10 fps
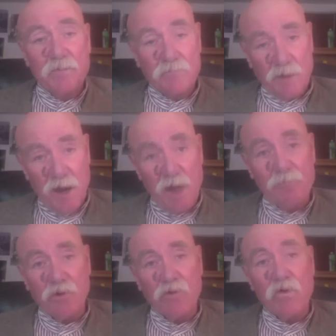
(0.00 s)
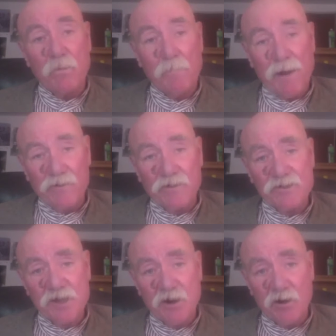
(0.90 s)
Upper or Mountainous
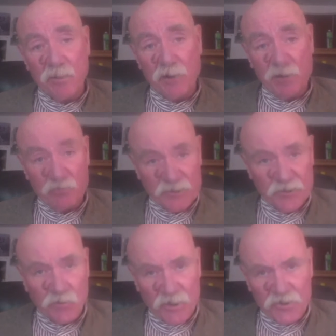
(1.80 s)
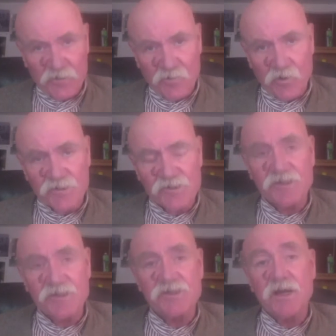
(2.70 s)
Karabakh, which in Russian, of course,
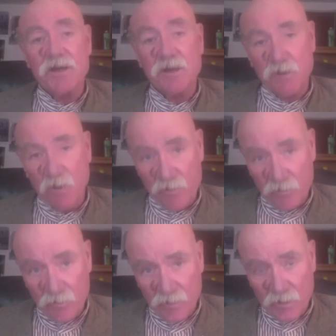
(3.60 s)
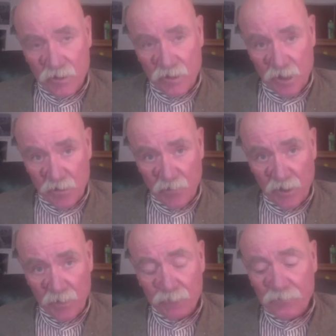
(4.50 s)
is Nagorno Karabakh.
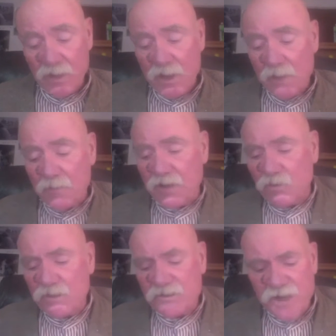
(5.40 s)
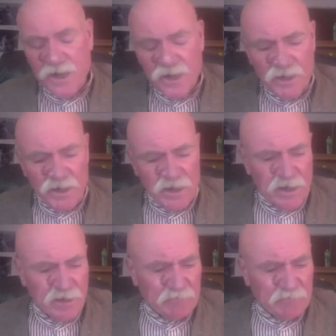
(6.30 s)
But it was an